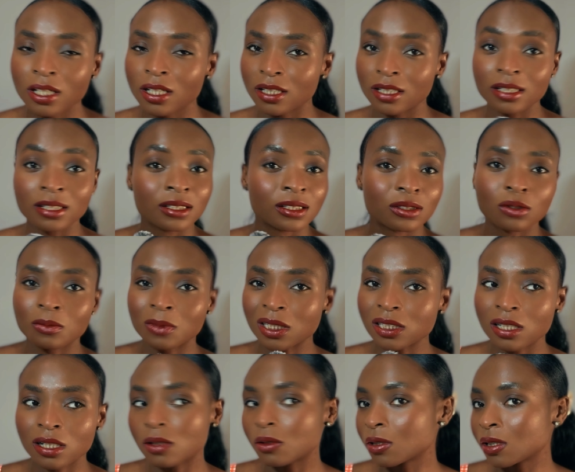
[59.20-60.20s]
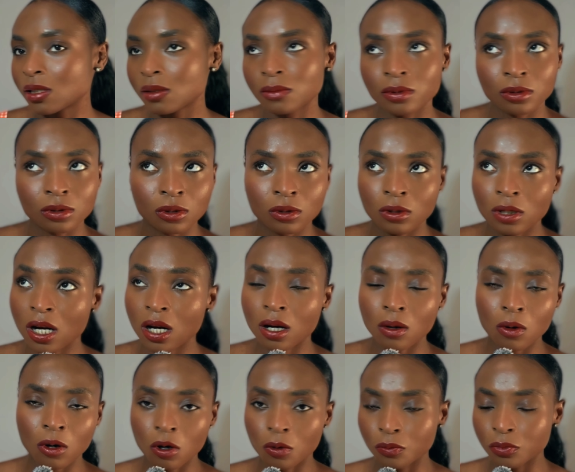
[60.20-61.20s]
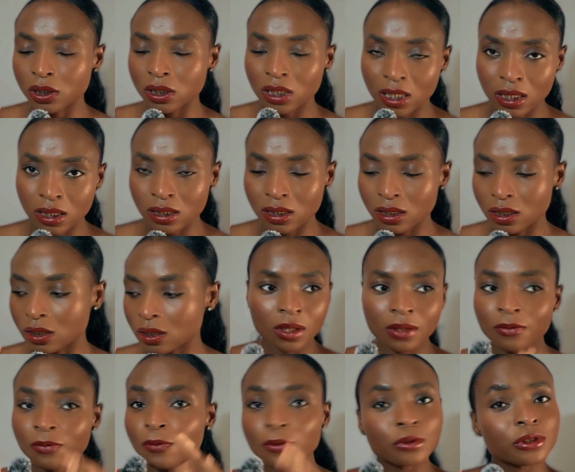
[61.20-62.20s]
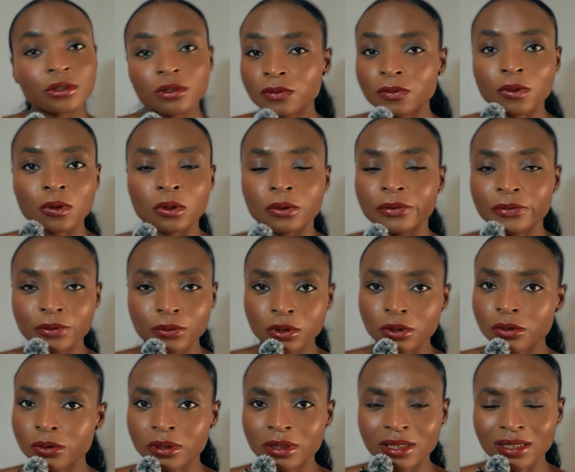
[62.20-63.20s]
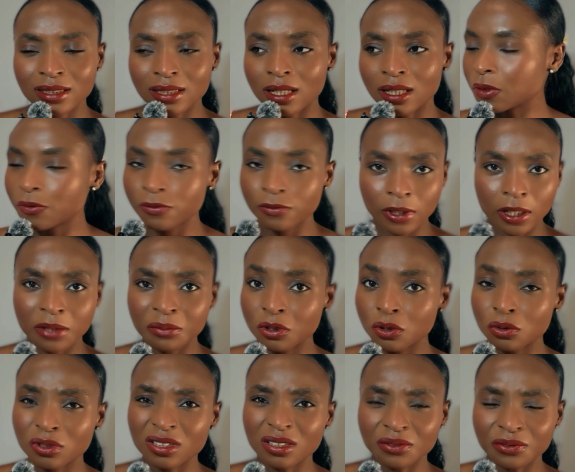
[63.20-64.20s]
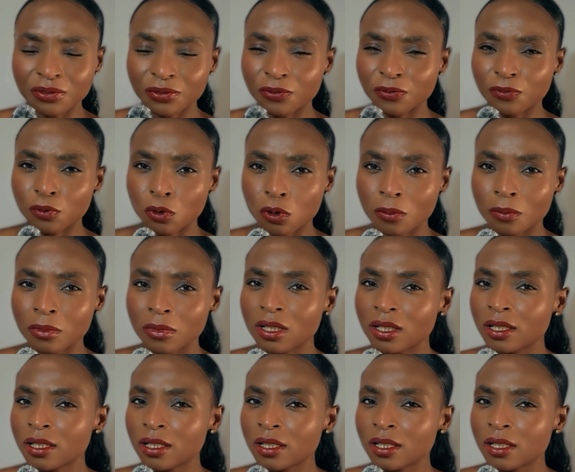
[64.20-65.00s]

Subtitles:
it is, no matter how simple or how complicated. First of all, if you want to understand vibe coding from